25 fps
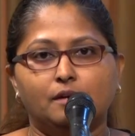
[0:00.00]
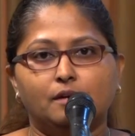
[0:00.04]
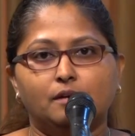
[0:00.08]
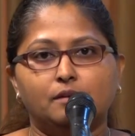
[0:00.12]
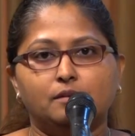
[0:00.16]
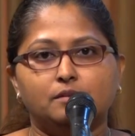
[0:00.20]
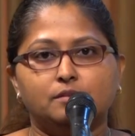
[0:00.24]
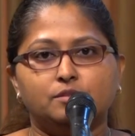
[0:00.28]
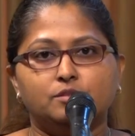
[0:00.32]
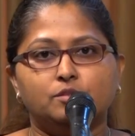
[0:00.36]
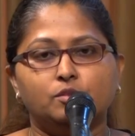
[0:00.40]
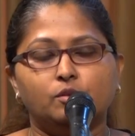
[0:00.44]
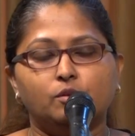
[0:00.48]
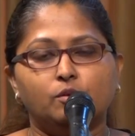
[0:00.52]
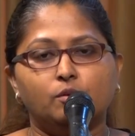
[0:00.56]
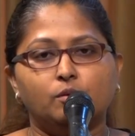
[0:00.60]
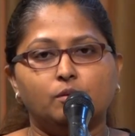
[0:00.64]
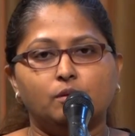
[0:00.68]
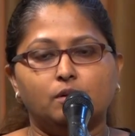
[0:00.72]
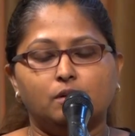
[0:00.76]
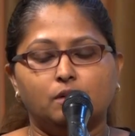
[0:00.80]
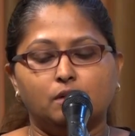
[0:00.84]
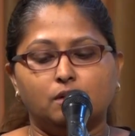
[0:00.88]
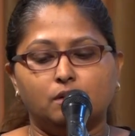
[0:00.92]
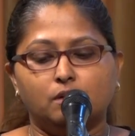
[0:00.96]

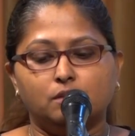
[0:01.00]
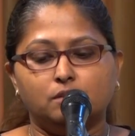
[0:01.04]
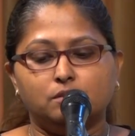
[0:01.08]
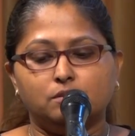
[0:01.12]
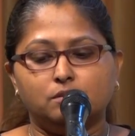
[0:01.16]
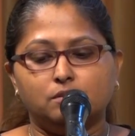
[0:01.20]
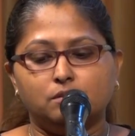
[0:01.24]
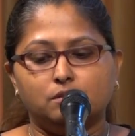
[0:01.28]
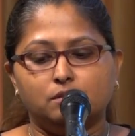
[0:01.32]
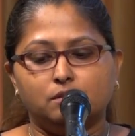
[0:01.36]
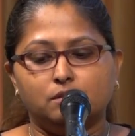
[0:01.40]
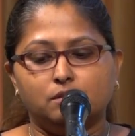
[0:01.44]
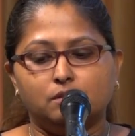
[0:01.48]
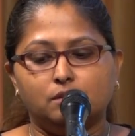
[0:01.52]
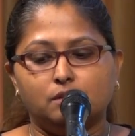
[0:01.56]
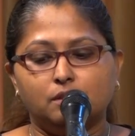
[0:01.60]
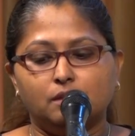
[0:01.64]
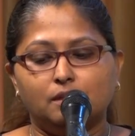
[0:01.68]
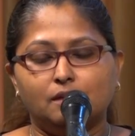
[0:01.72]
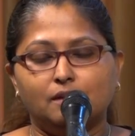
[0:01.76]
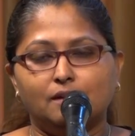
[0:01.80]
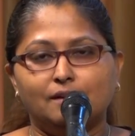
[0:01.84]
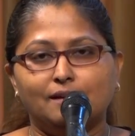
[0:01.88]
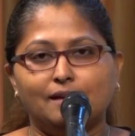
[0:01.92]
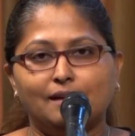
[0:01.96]
So
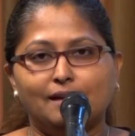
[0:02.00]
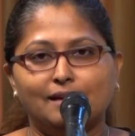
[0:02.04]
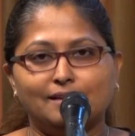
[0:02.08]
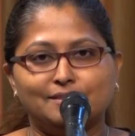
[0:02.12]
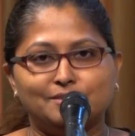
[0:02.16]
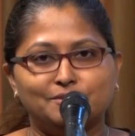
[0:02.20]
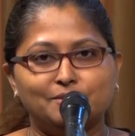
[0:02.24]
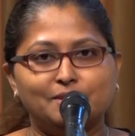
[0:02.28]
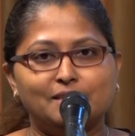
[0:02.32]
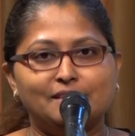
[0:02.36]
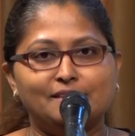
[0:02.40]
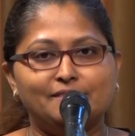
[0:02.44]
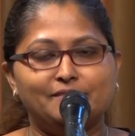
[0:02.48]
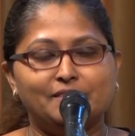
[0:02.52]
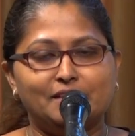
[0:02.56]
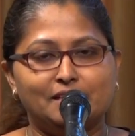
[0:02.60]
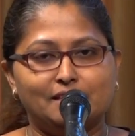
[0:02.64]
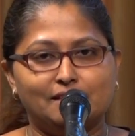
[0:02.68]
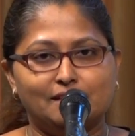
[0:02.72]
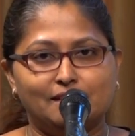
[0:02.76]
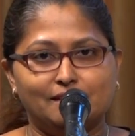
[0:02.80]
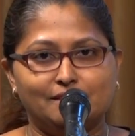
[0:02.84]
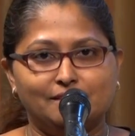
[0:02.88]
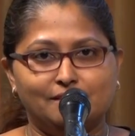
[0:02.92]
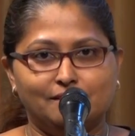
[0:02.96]
actually,
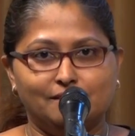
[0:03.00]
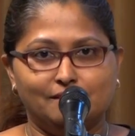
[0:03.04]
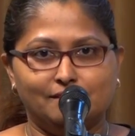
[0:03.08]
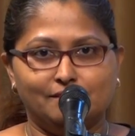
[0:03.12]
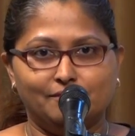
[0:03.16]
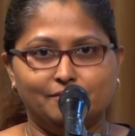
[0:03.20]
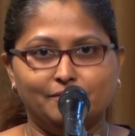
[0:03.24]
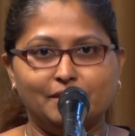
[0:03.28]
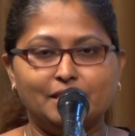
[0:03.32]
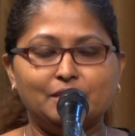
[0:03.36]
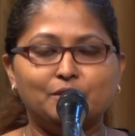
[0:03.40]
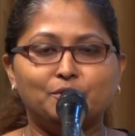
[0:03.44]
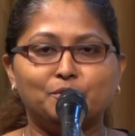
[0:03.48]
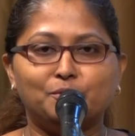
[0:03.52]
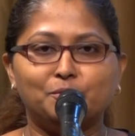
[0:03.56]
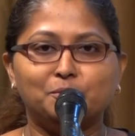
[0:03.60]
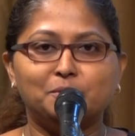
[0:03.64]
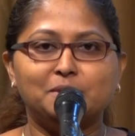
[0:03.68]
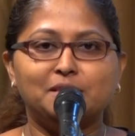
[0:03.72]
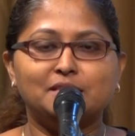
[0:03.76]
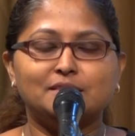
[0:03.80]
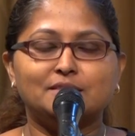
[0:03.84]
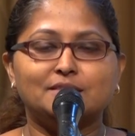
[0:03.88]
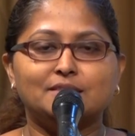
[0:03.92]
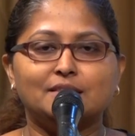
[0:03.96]
when I went
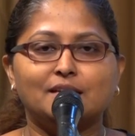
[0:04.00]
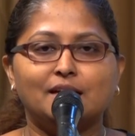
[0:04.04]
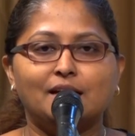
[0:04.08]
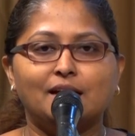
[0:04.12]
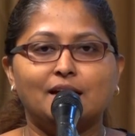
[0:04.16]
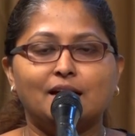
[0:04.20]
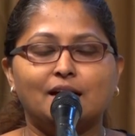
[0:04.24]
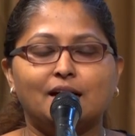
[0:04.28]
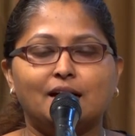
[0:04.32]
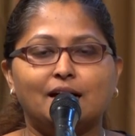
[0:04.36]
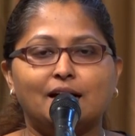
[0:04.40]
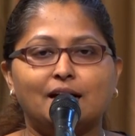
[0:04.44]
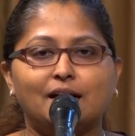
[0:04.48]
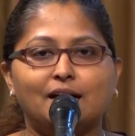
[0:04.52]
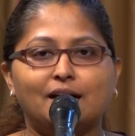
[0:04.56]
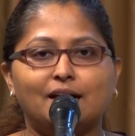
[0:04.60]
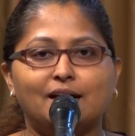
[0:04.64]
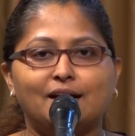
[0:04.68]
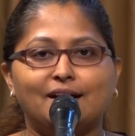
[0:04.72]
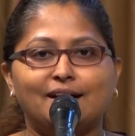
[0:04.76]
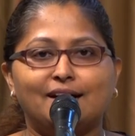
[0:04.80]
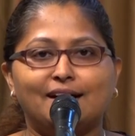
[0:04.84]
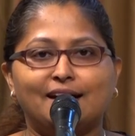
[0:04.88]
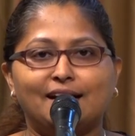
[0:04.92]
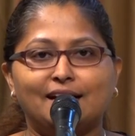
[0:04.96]
through this,
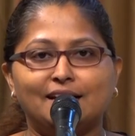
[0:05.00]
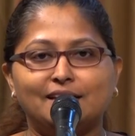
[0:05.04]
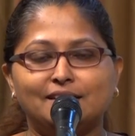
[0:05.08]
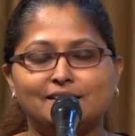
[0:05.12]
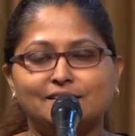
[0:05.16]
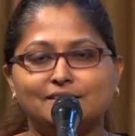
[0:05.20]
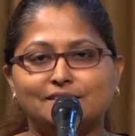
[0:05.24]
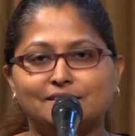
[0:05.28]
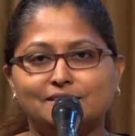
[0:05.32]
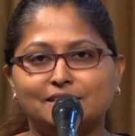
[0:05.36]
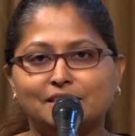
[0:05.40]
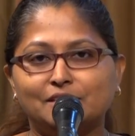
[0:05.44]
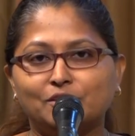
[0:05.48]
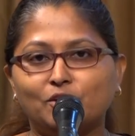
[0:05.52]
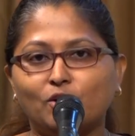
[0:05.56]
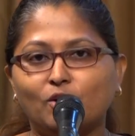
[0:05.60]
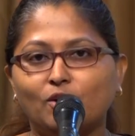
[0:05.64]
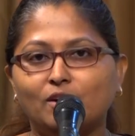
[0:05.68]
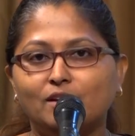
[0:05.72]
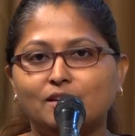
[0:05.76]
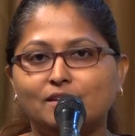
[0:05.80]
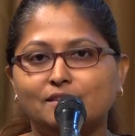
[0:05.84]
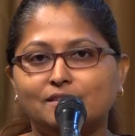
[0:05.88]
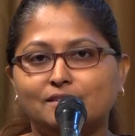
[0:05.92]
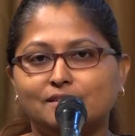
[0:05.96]
I
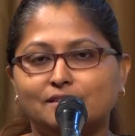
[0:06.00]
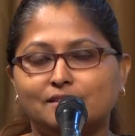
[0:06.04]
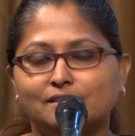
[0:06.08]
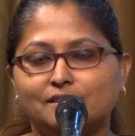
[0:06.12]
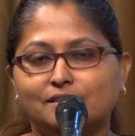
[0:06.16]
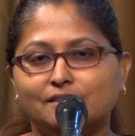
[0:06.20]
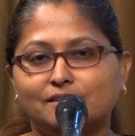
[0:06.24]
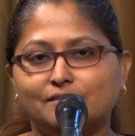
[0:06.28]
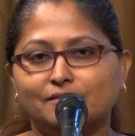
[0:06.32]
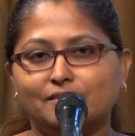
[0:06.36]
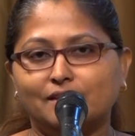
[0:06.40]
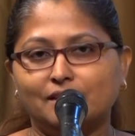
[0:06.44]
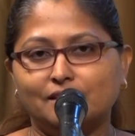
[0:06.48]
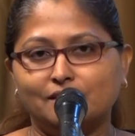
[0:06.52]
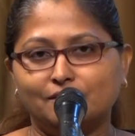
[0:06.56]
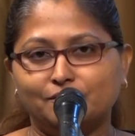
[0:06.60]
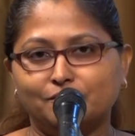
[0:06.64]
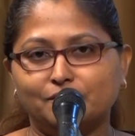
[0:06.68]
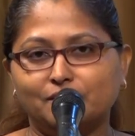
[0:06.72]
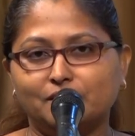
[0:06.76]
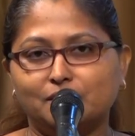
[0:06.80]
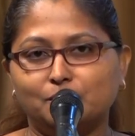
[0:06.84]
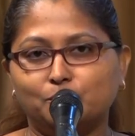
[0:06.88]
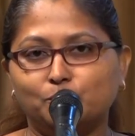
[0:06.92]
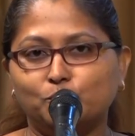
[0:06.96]
recalled one
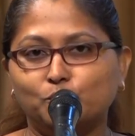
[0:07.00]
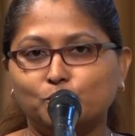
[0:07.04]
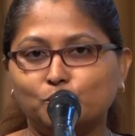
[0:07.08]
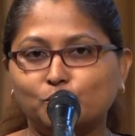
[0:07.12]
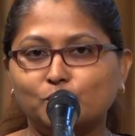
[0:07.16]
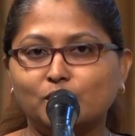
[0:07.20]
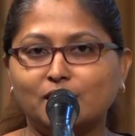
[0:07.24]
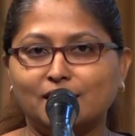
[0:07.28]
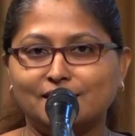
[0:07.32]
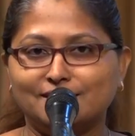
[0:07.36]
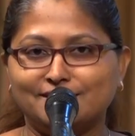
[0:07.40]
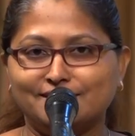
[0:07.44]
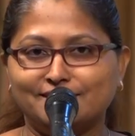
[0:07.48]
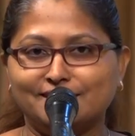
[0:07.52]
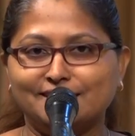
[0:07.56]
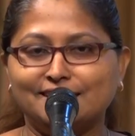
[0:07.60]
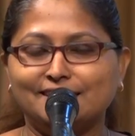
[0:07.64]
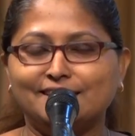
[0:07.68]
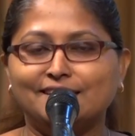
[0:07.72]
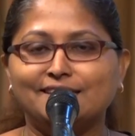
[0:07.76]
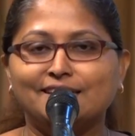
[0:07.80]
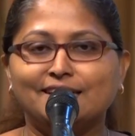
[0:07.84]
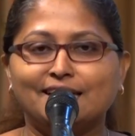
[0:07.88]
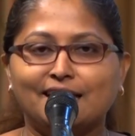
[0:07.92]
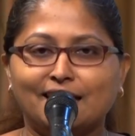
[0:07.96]
of the Murunga
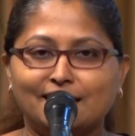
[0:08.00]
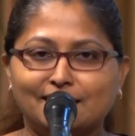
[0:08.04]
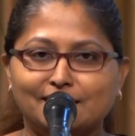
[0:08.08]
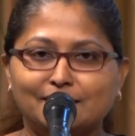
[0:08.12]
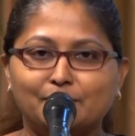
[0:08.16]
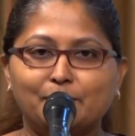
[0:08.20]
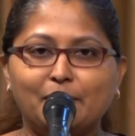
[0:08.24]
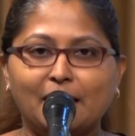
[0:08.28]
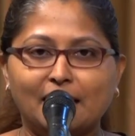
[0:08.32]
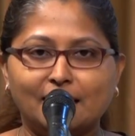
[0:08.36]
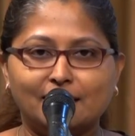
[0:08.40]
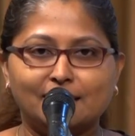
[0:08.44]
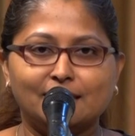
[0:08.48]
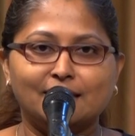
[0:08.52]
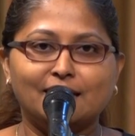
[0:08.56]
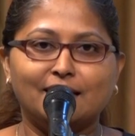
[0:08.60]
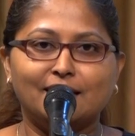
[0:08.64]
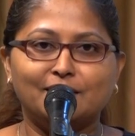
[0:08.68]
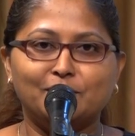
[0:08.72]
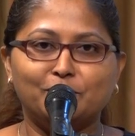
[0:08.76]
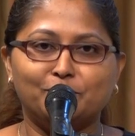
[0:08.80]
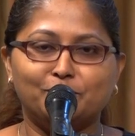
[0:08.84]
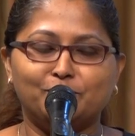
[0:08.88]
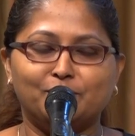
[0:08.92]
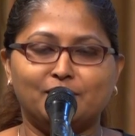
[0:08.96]
tree in the
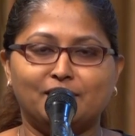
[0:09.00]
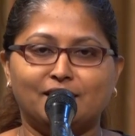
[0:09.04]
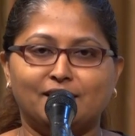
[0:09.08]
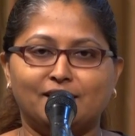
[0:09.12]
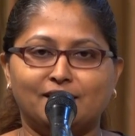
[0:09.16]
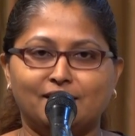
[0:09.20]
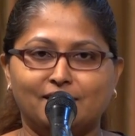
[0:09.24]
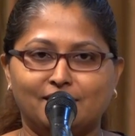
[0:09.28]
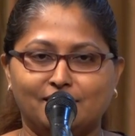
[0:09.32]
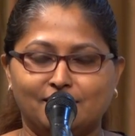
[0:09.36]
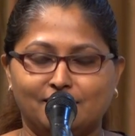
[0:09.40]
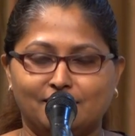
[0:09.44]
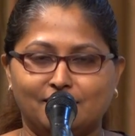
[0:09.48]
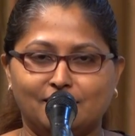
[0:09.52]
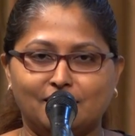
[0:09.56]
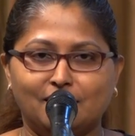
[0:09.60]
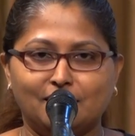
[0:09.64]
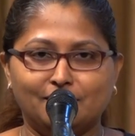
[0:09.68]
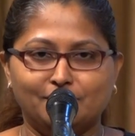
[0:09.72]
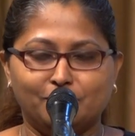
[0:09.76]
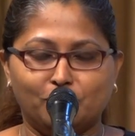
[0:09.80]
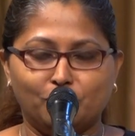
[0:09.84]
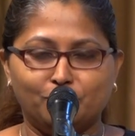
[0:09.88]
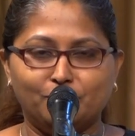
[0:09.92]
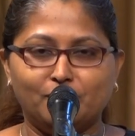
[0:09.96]
backyard
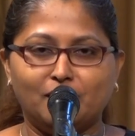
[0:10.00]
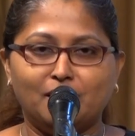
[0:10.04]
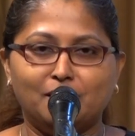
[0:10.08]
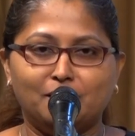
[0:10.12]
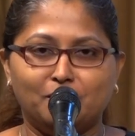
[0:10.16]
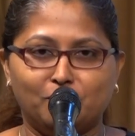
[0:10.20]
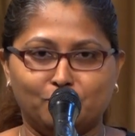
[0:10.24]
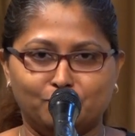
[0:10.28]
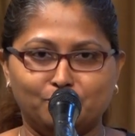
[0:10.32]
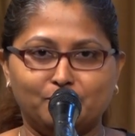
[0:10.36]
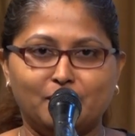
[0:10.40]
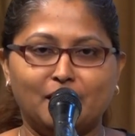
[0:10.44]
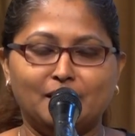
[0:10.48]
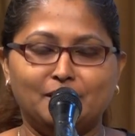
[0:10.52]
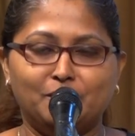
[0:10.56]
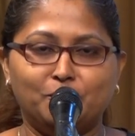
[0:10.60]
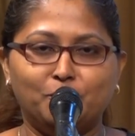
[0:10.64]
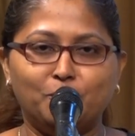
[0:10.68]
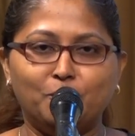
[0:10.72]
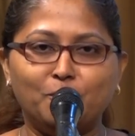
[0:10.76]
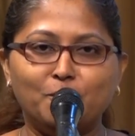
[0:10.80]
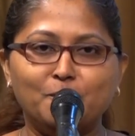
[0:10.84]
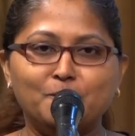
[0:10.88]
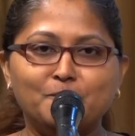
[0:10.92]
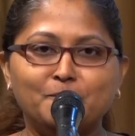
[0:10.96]
of my
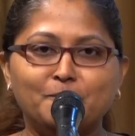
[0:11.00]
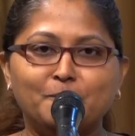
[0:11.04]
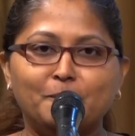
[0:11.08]
home,